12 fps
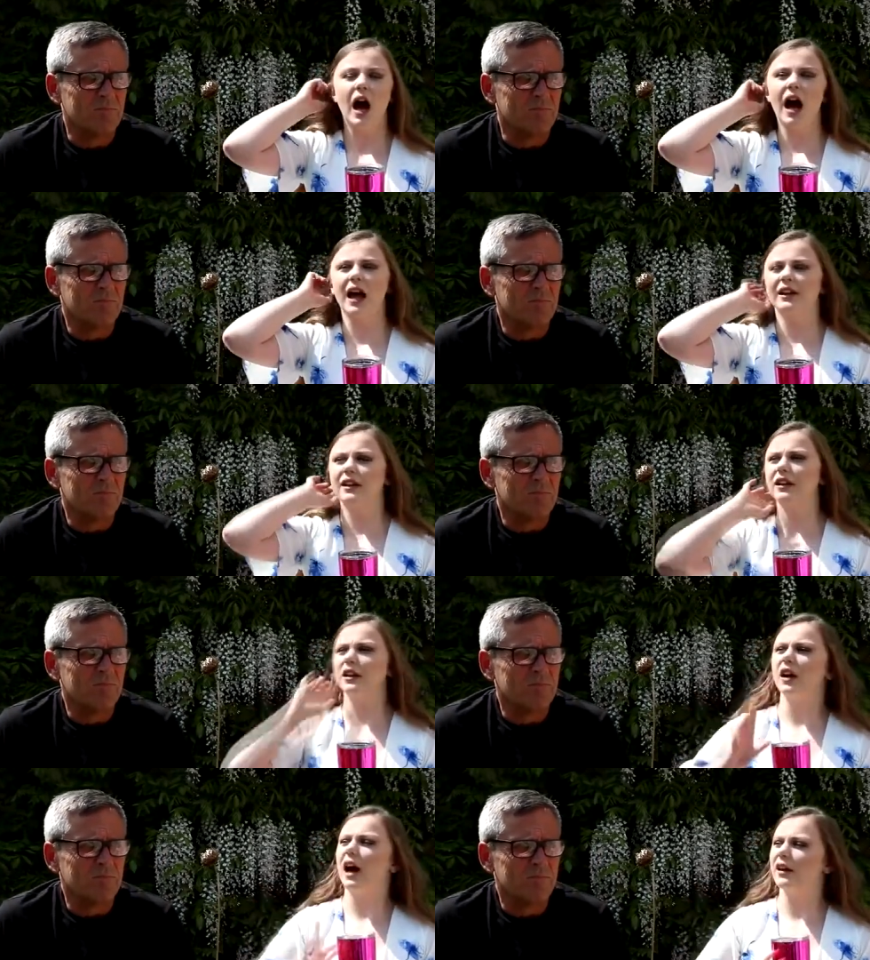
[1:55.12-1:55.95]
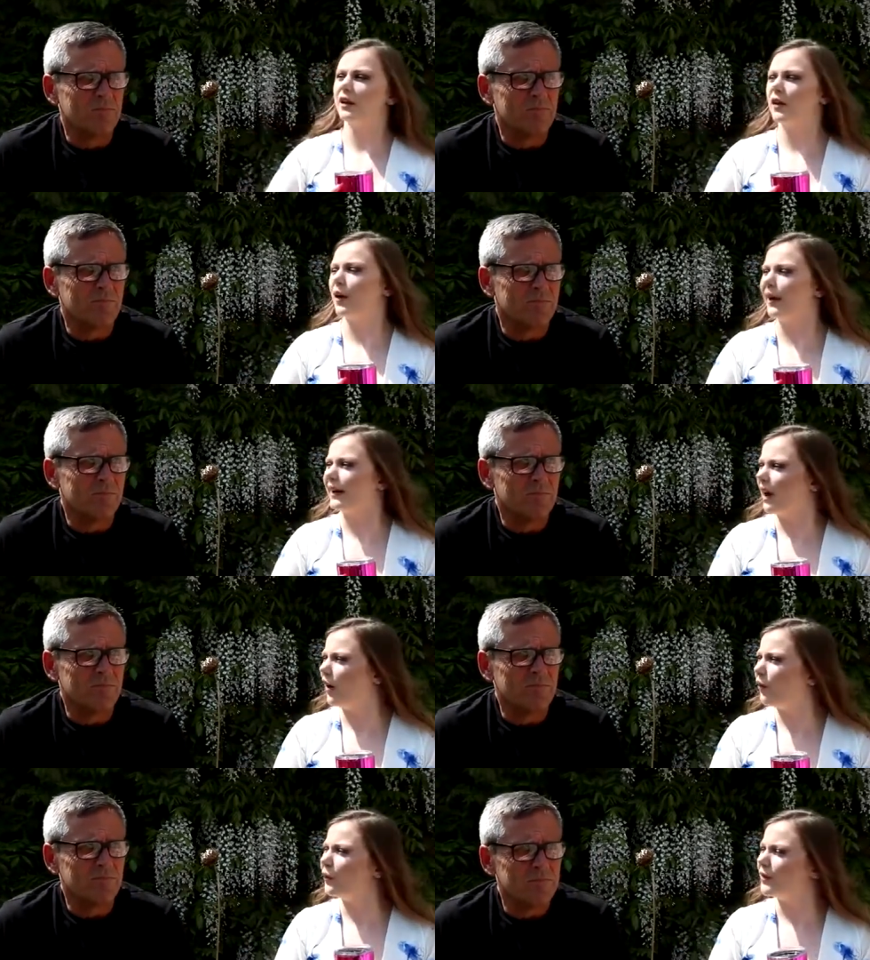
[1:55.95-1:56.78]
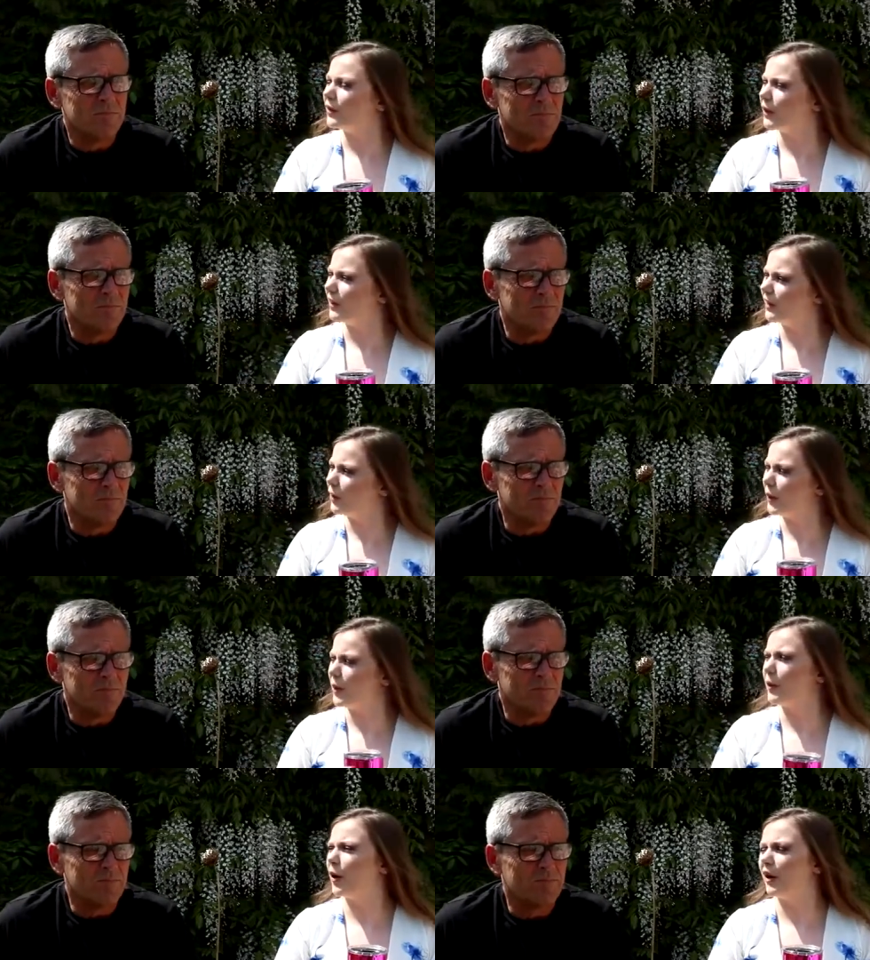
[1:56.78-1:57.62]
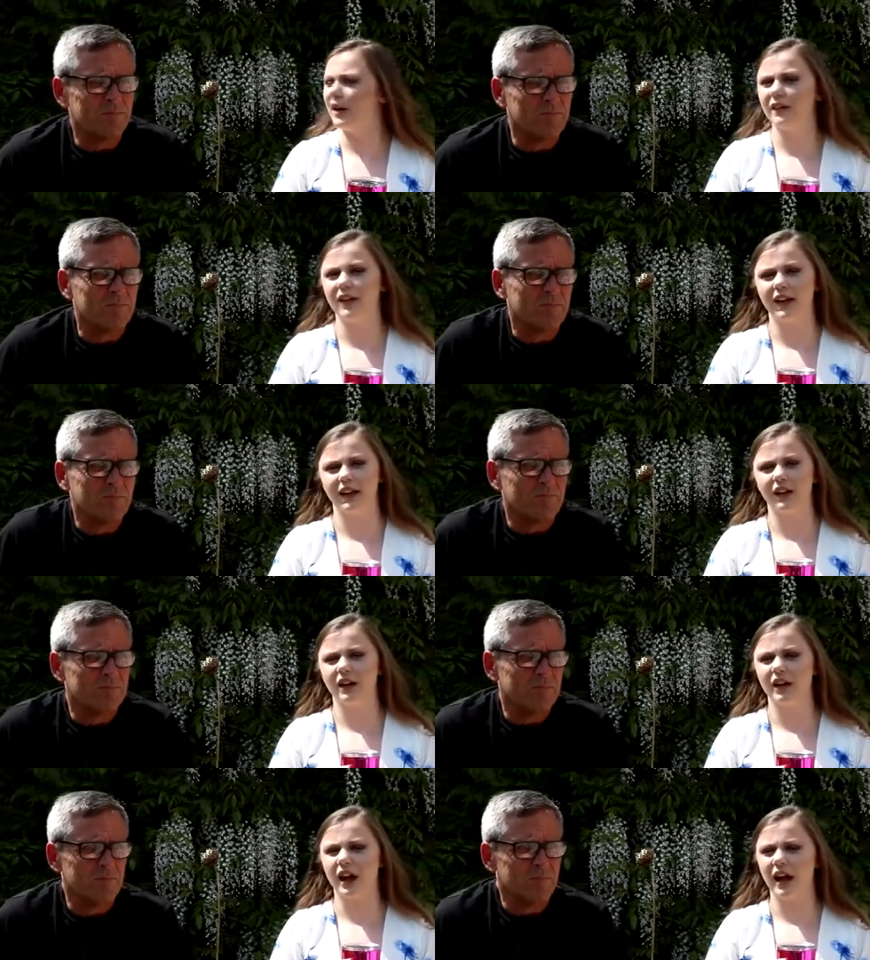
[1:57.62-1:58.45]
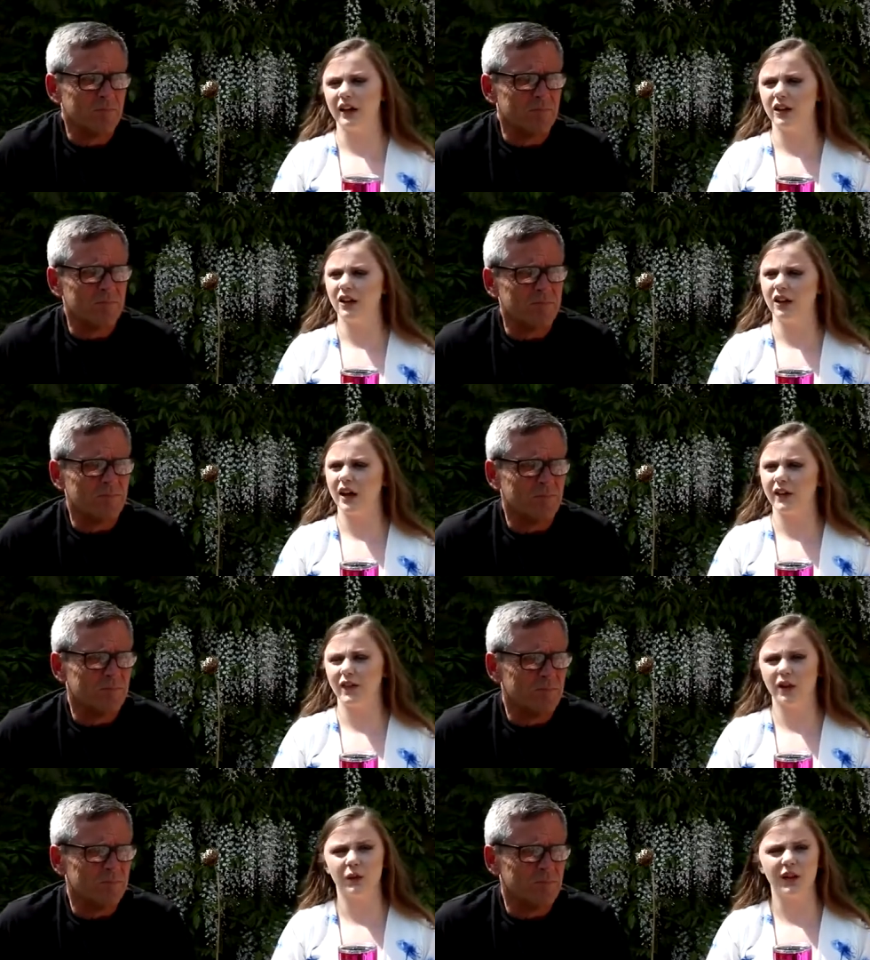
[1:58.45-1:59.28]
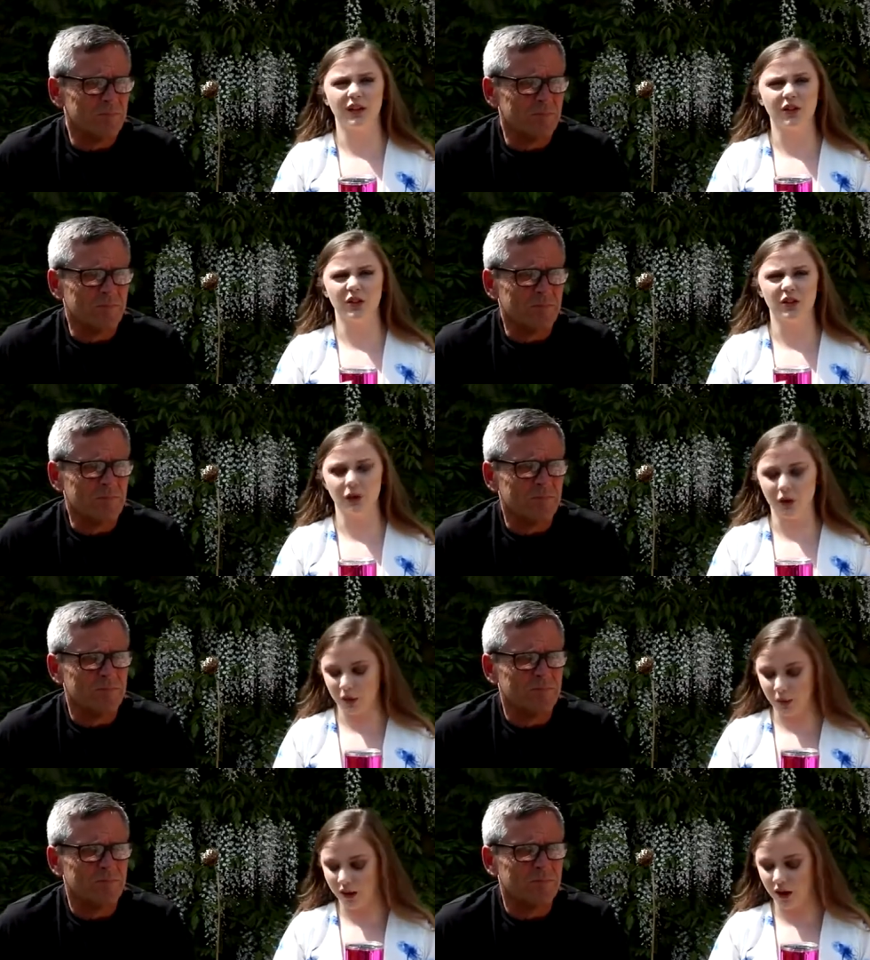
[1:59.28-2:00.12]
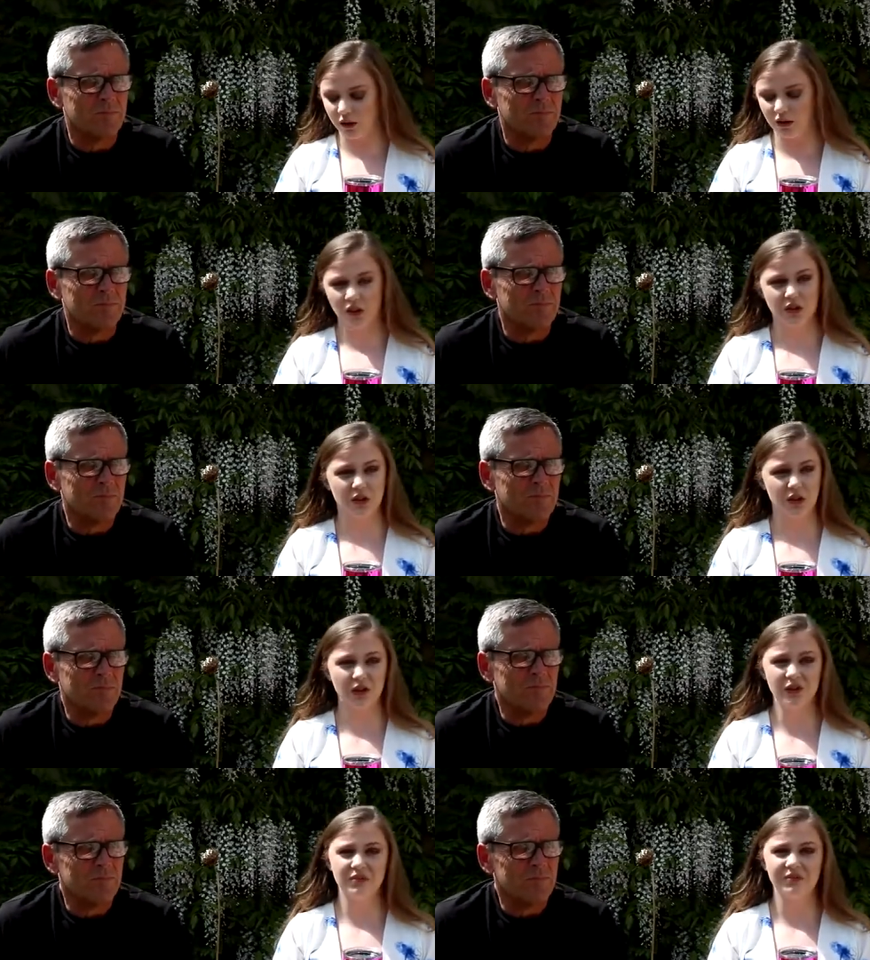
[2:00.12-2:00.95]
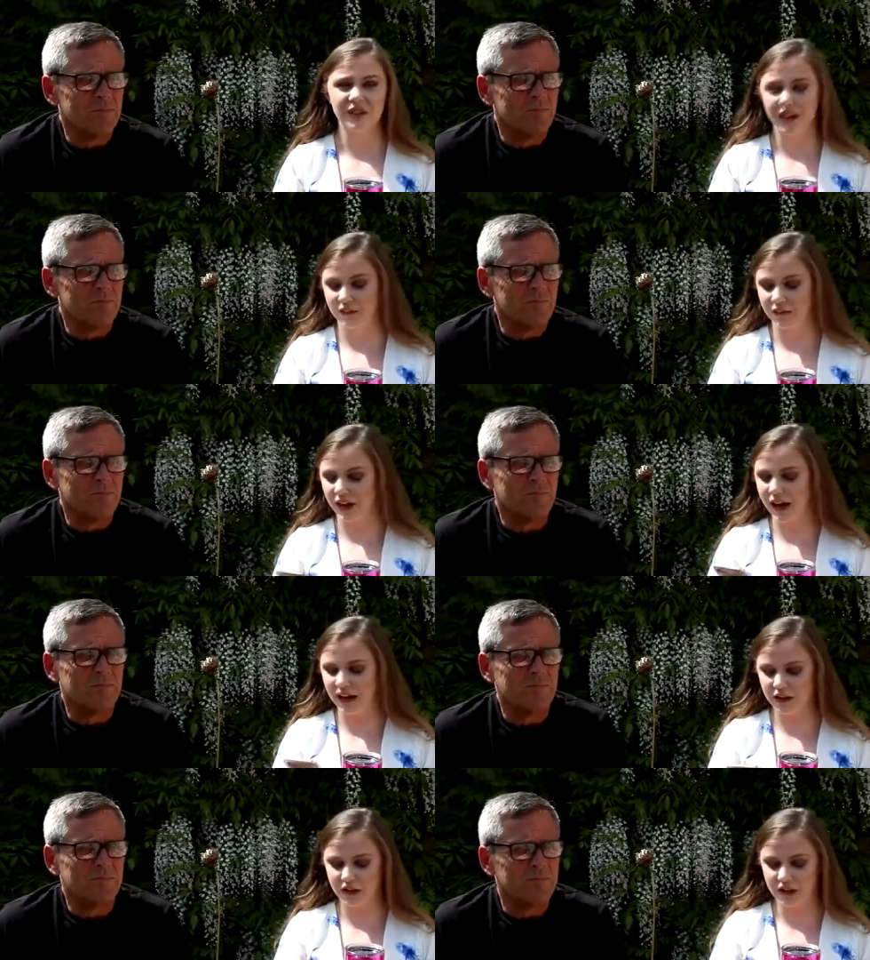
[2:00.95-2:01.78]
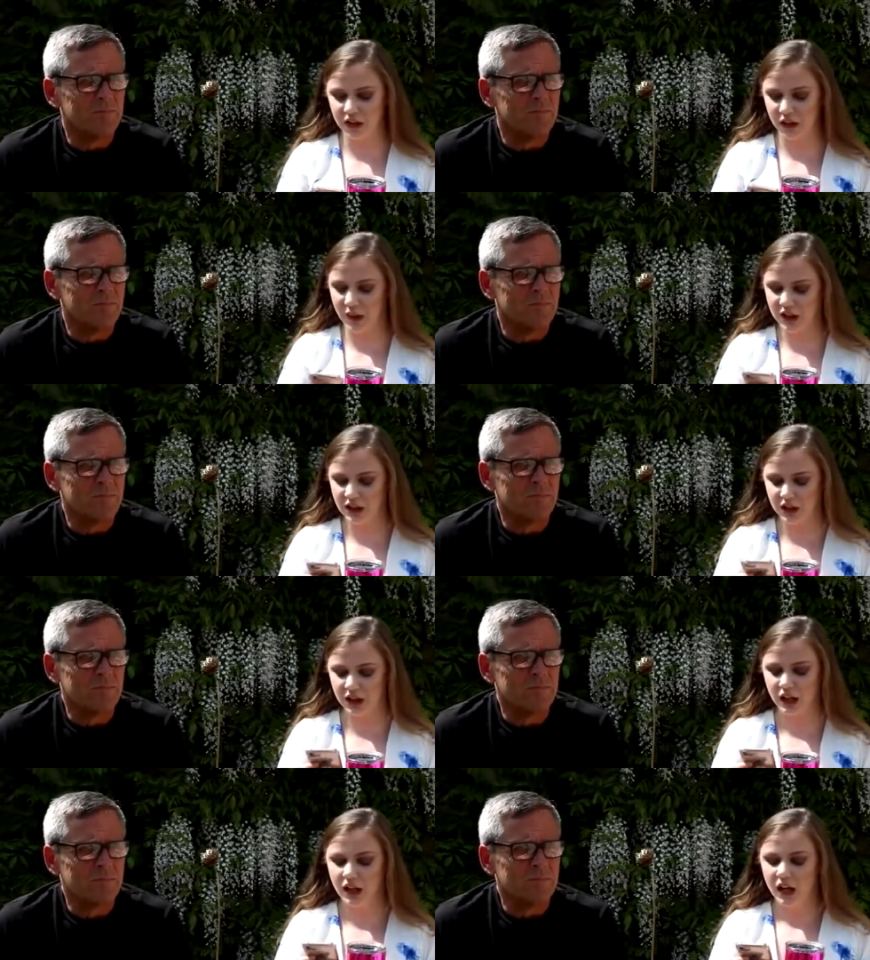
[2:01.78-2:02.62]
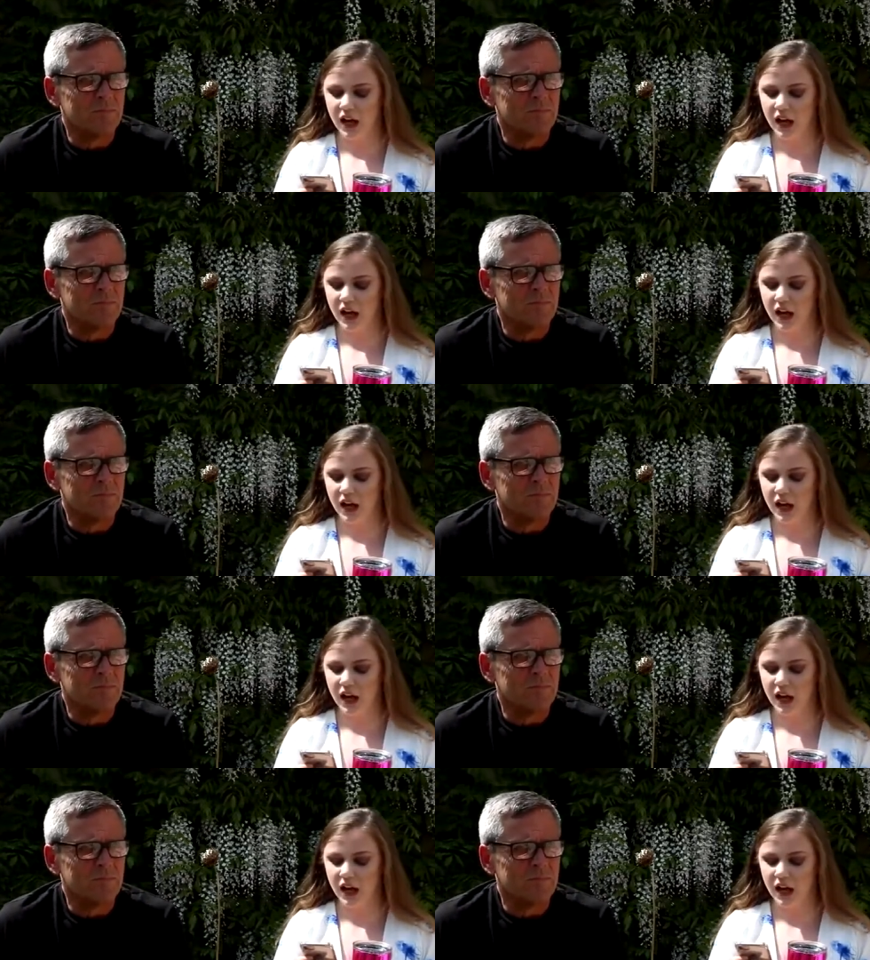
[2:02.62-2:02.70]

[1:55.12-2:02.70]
Speaker 1: and I don't know I get on with you a little bit more I think and I think we can just talk about a lot of stuff if that answers your question